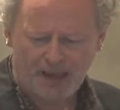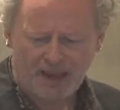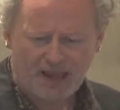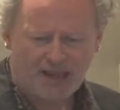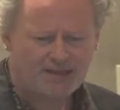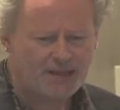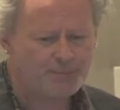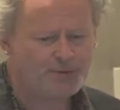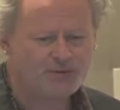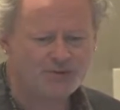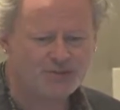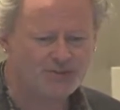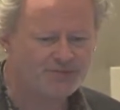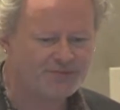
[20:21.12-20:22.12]
And they
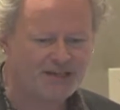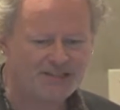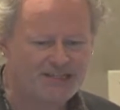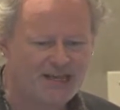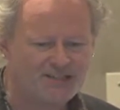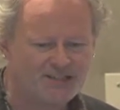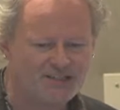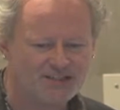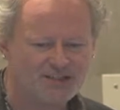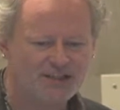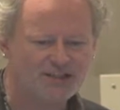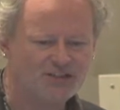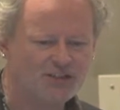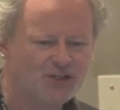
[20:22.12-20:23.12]
produced some fantastic
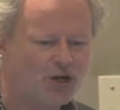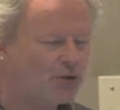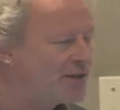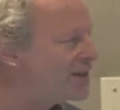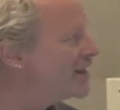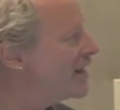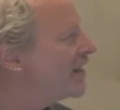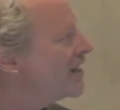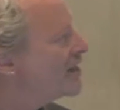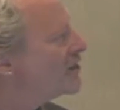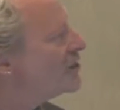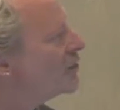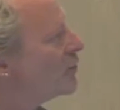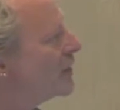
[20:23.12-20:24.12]
things, you know, and
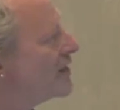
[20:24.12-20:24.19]
when